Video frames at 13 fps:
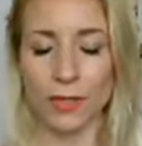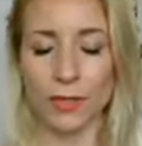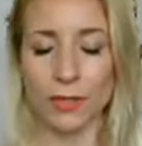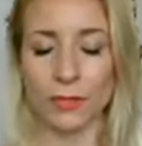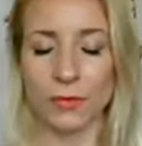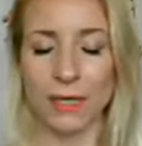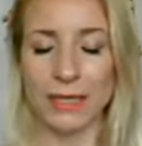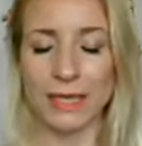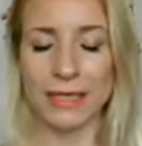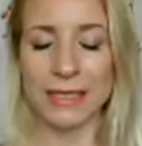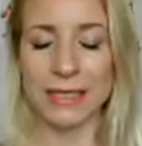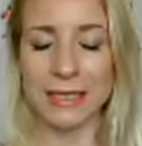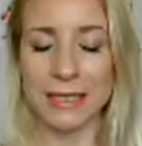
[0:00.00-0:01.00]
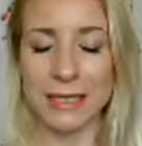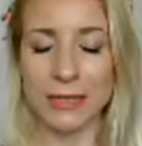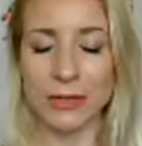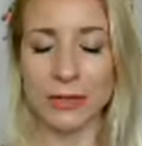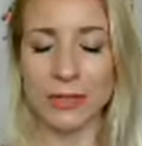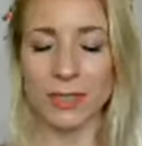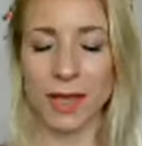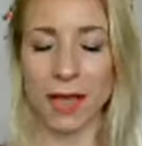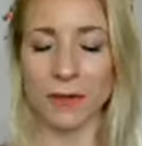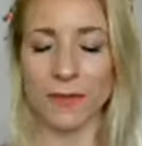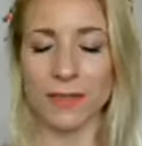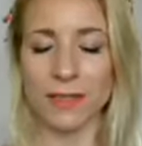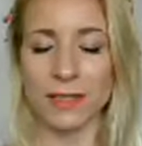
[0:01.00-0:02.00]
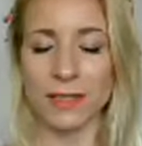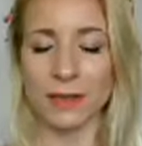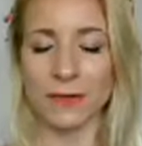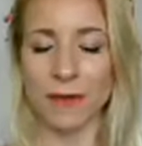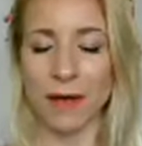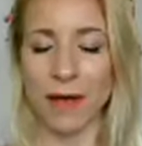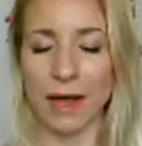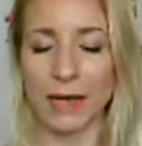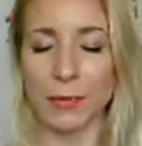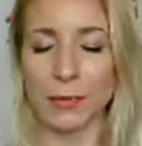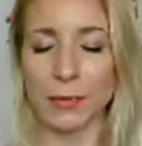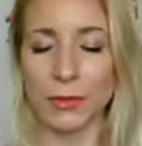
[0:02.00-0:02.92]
to really see yourself as a divine,